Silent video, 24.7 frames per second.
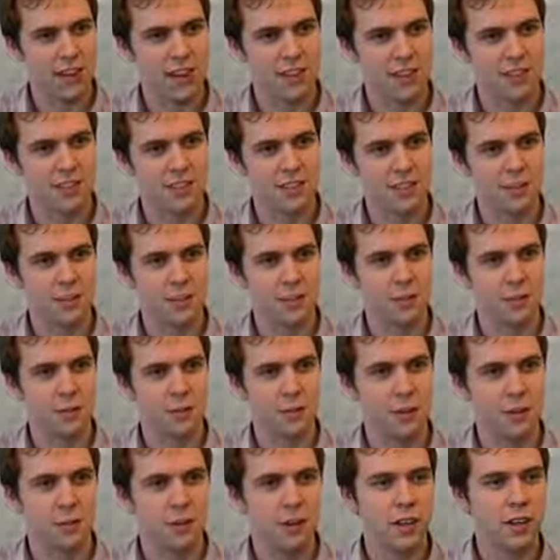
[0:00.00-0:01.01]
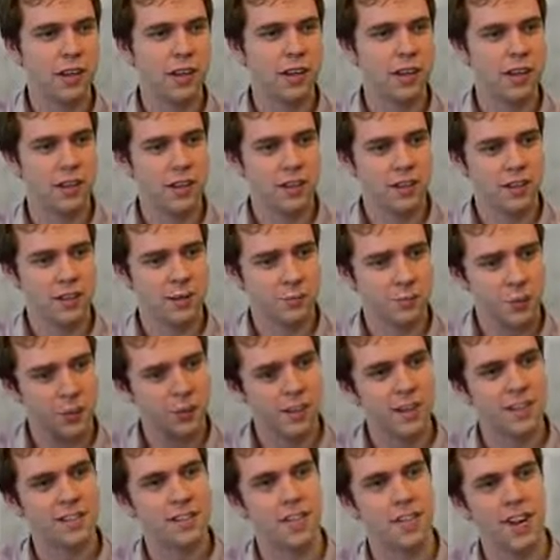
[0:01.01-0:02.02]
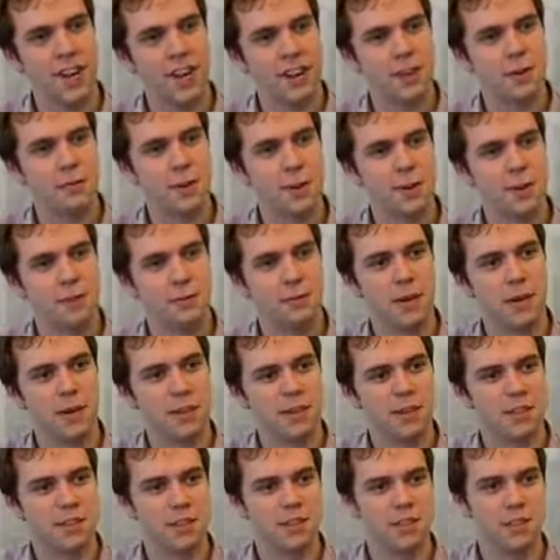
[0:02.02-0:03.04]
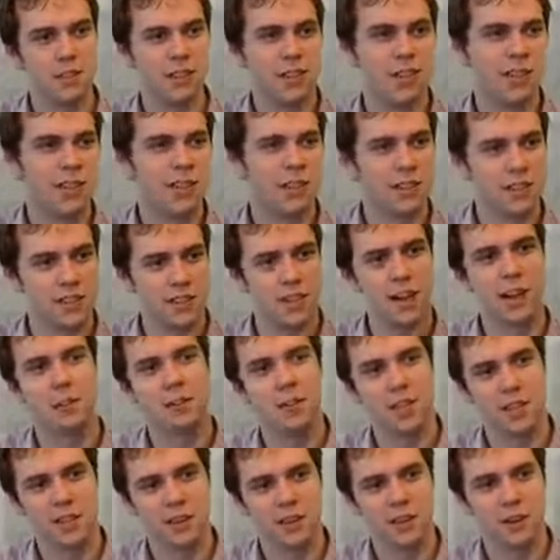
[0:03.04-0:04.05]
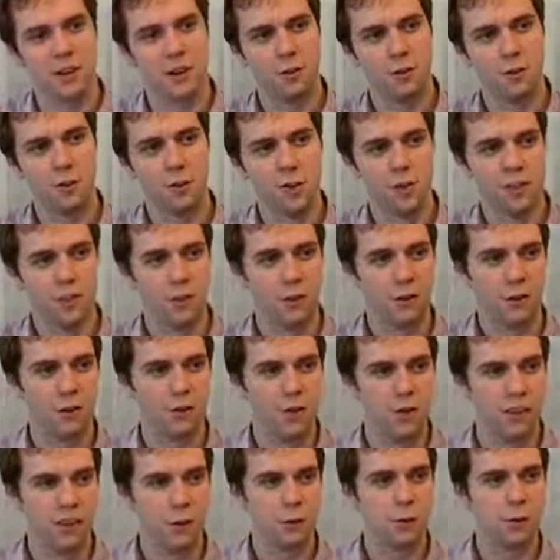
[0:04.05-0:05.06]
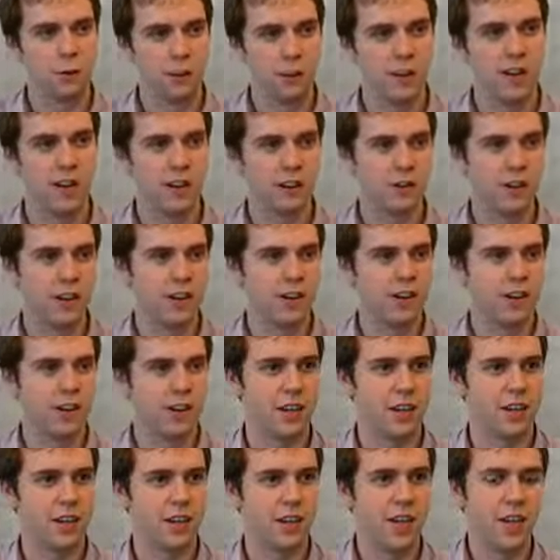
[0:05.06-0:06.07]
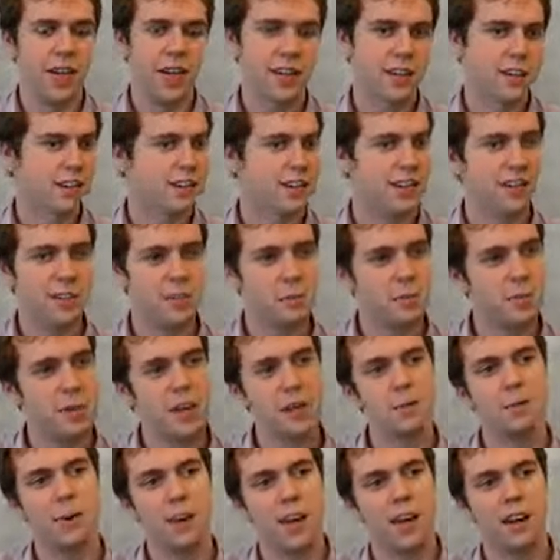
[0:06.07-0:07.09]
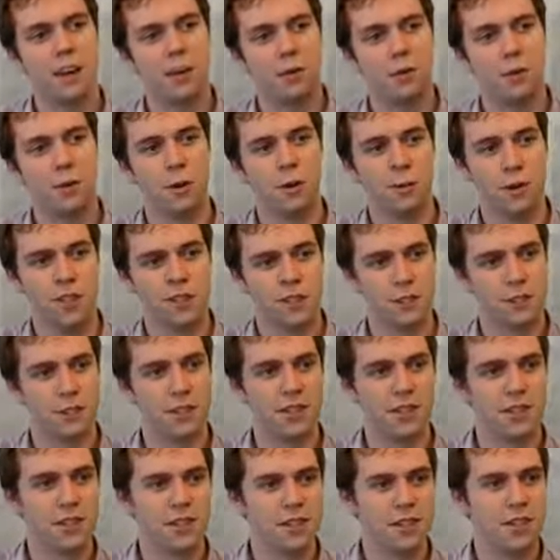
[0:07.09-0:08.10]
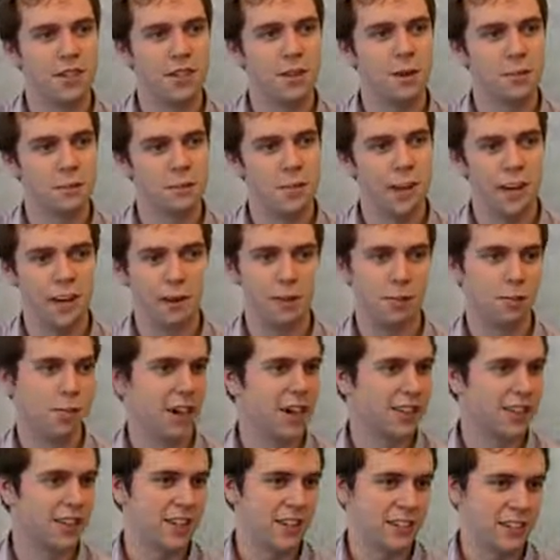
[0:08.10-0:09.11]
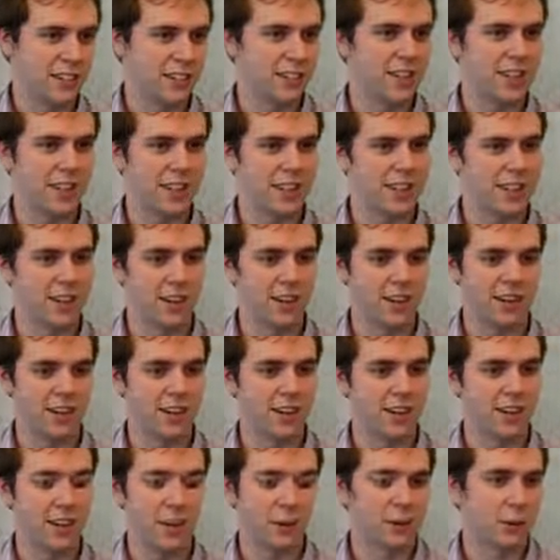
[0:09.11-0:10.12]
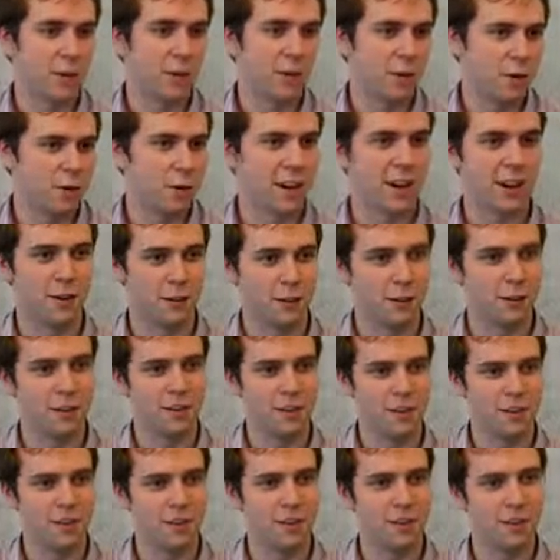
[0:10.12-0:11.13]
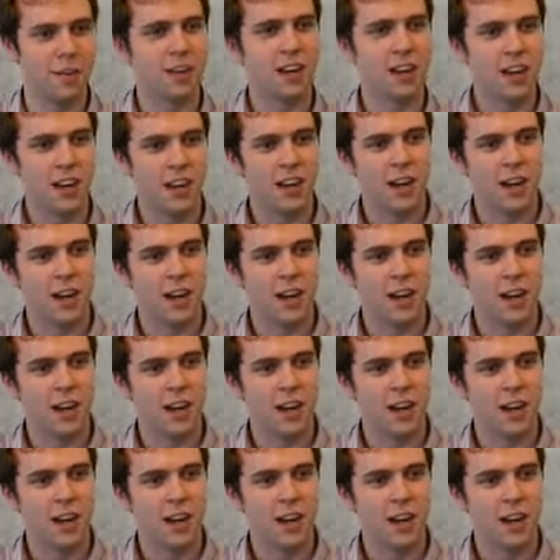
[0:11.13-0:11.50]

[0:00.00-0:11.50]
It's to really experience that aspect of medicine so you can decide for yourself whether you really would like research. Because it is a big part of what we do as medical practitioners. I think it's an important part of what we do.